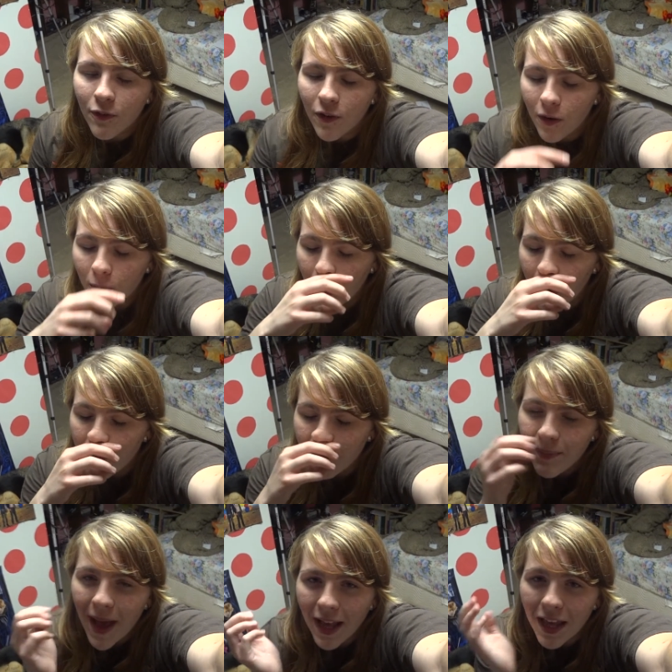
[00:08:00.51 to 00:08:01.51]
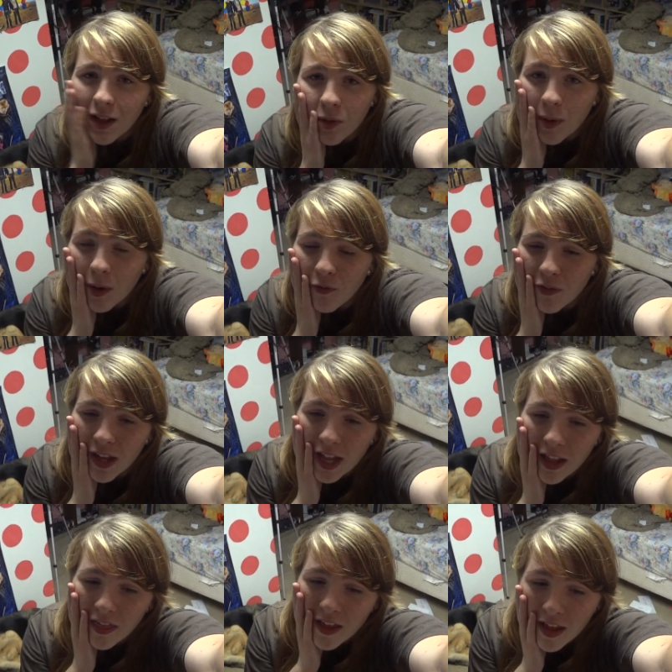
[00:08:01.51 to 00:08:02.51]
for what I'm packing so I don't forget
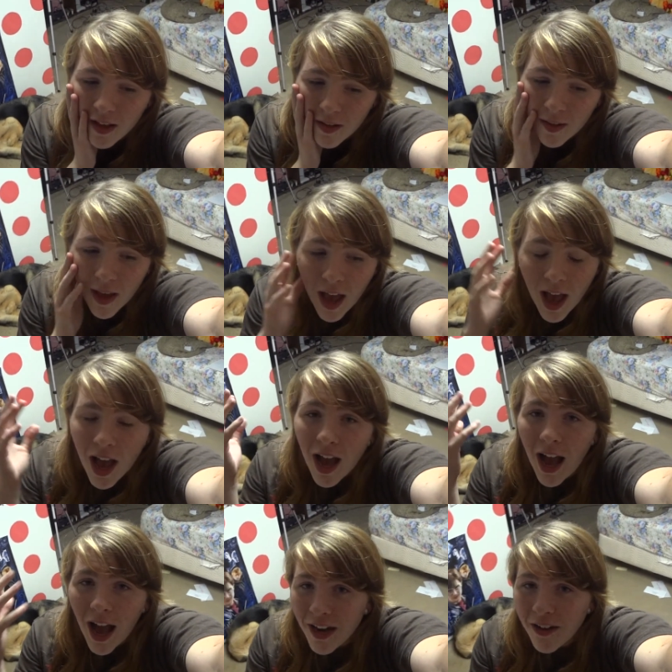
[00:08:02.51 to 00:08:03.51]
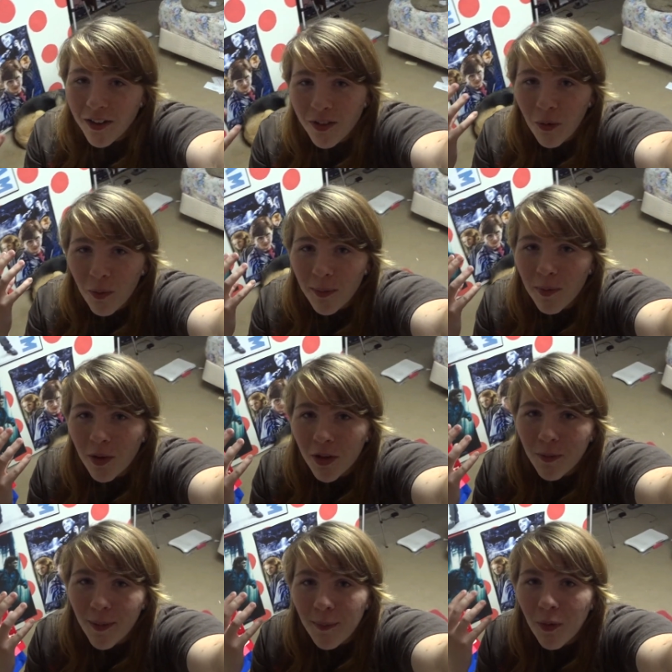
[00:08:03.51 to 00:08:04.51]
anything because I just don't want to be one of
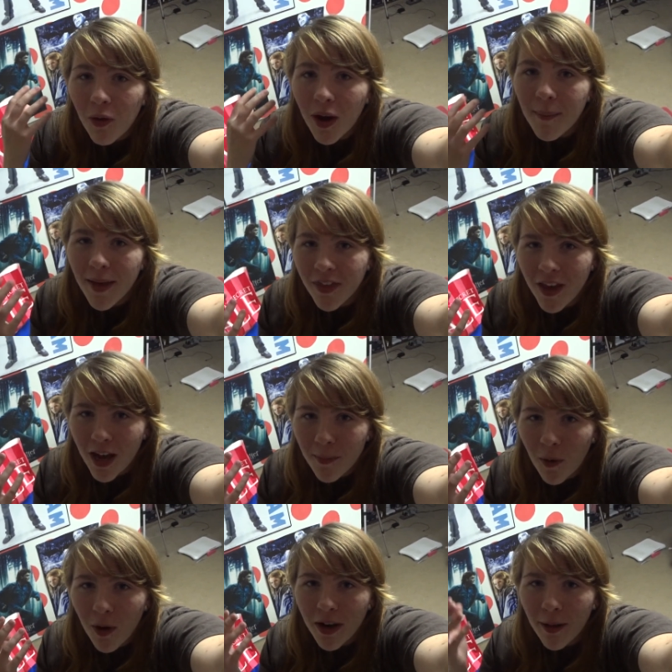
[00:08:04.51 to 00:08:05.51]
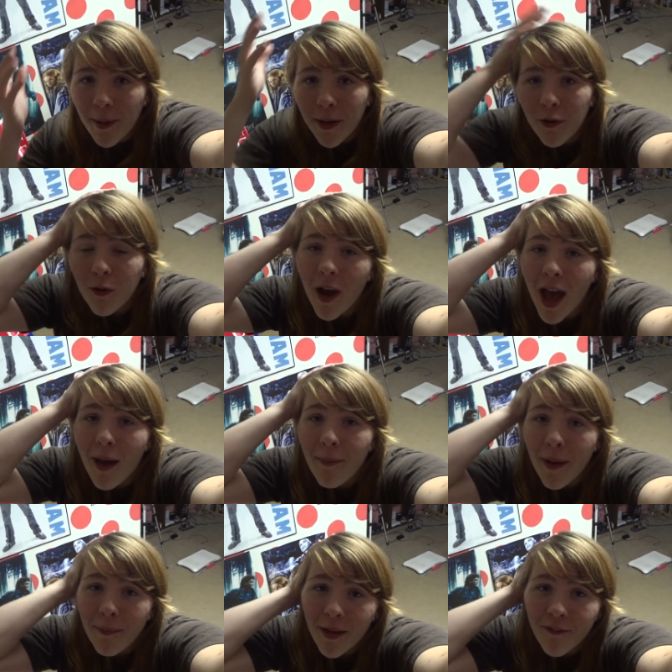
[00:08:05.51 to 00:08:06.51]
those people where I'm at the airport and I'm like, crap,
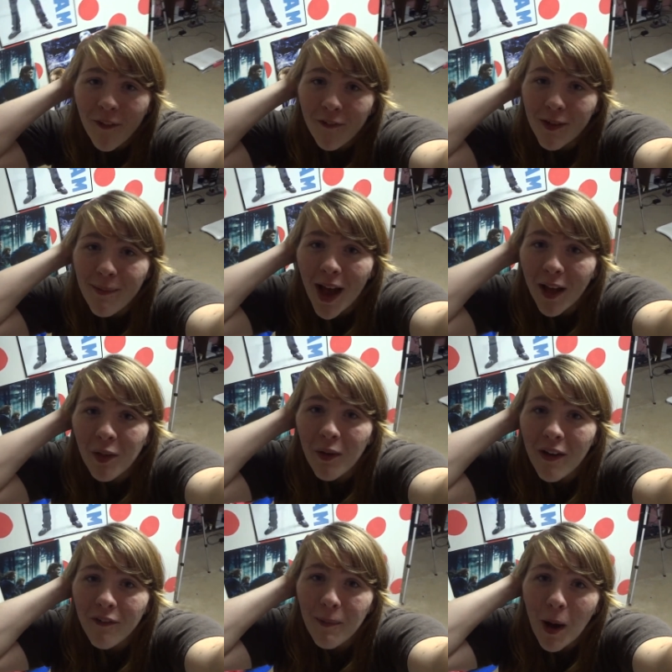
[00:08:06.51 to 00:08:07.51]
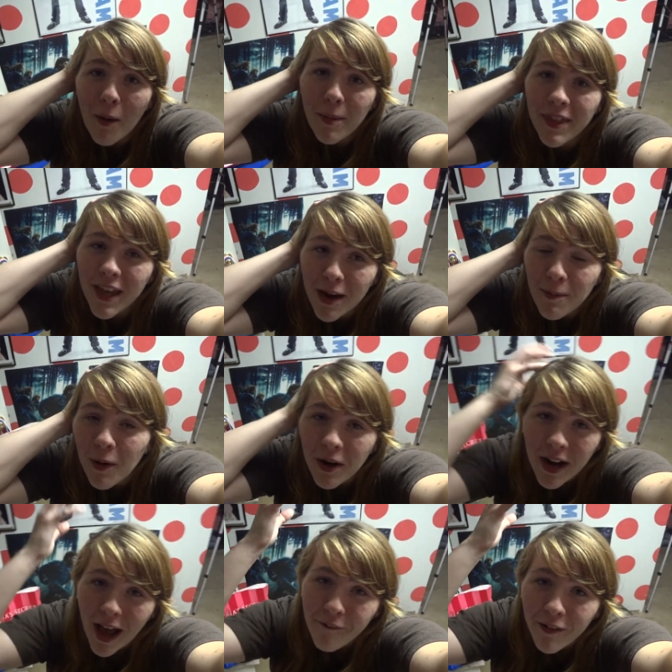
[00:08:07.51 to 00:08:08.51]
I'm like 50 miles away from home at the airport
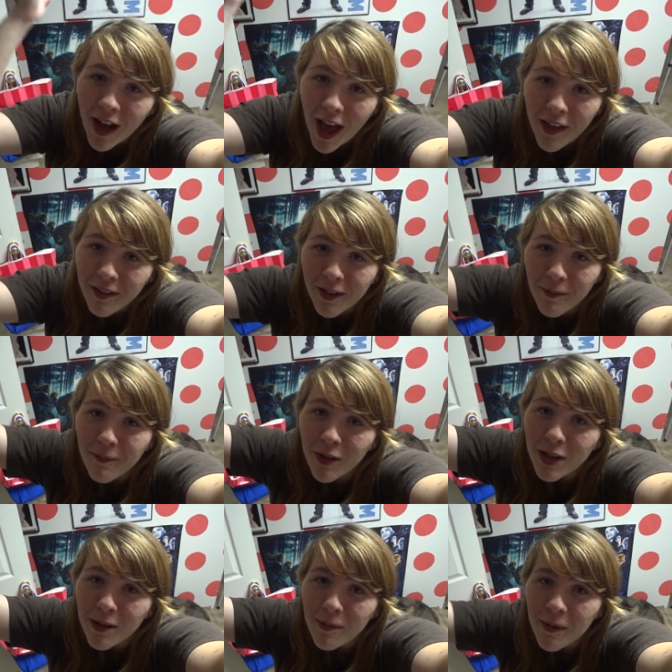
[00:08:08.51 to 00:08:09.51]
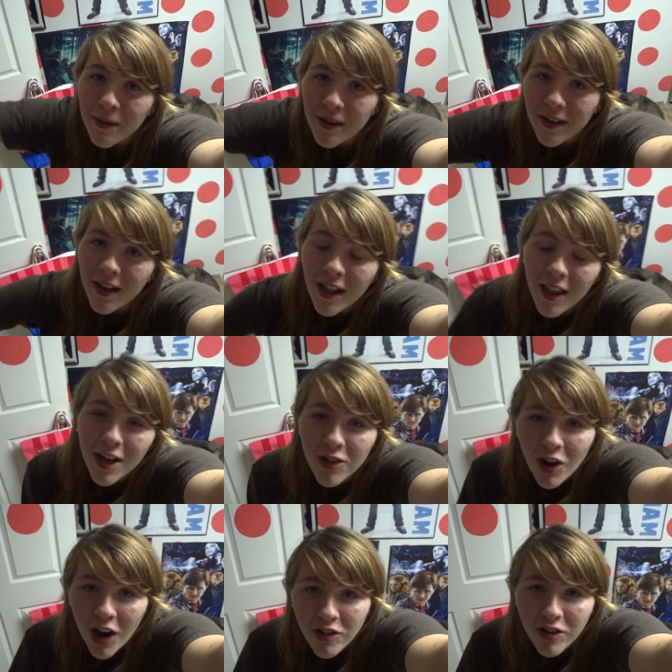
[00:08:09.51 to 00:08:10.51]
and I forgot something really important, like a
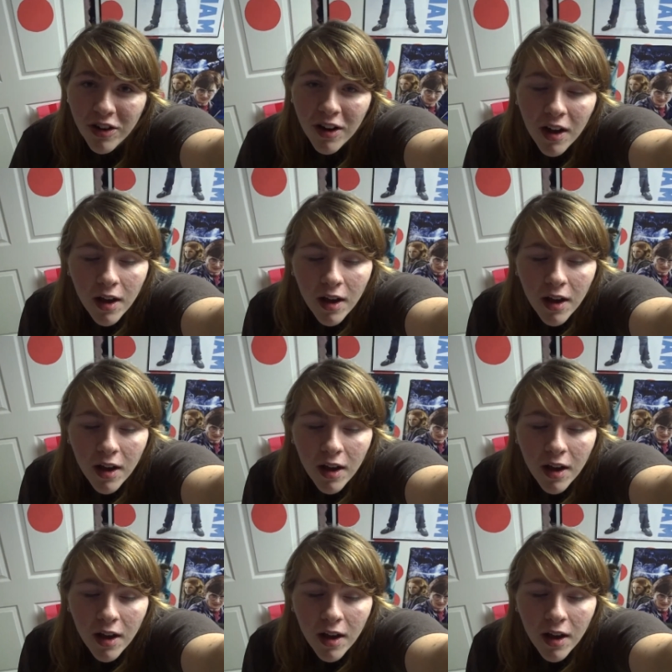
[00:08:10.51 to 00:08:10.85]
charger.